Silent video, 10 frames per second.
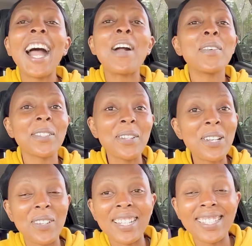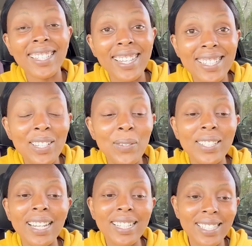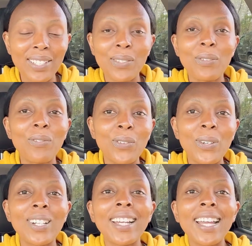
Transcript: I was not ready yet to start season four.